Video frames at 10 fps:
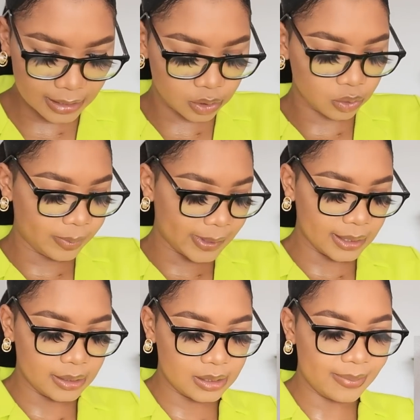a
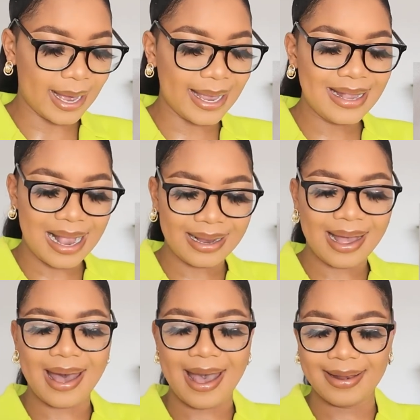two-piece, ma
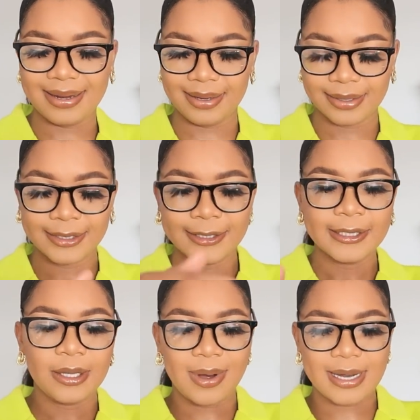itlakani.
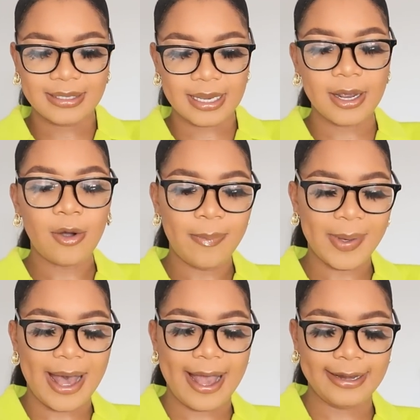Understand?
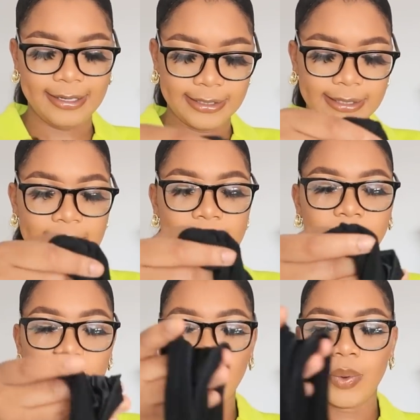Ikopani.
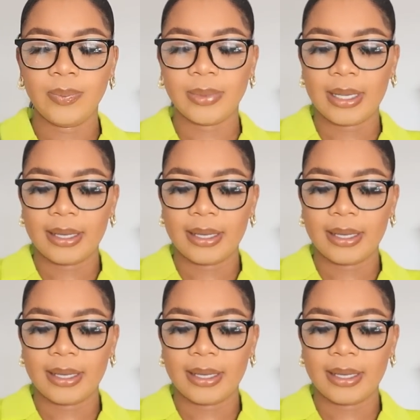So